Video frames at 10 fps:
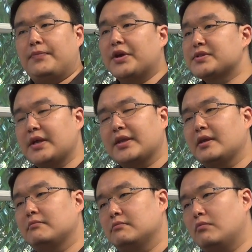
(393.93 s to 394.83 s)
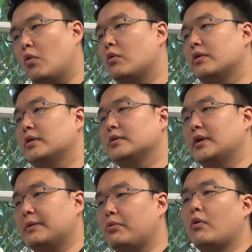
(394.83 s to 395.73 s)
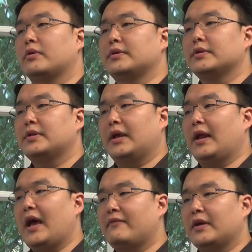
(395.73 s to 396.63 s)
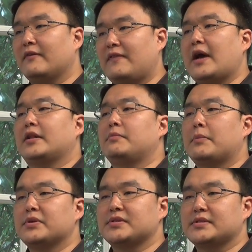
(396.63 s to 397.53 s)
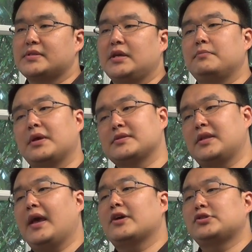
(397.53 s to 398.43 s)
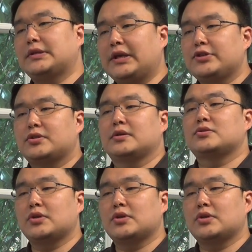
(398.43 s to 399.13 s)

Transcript: There's nothing more important than having a faculty member succeed, because they actually teach the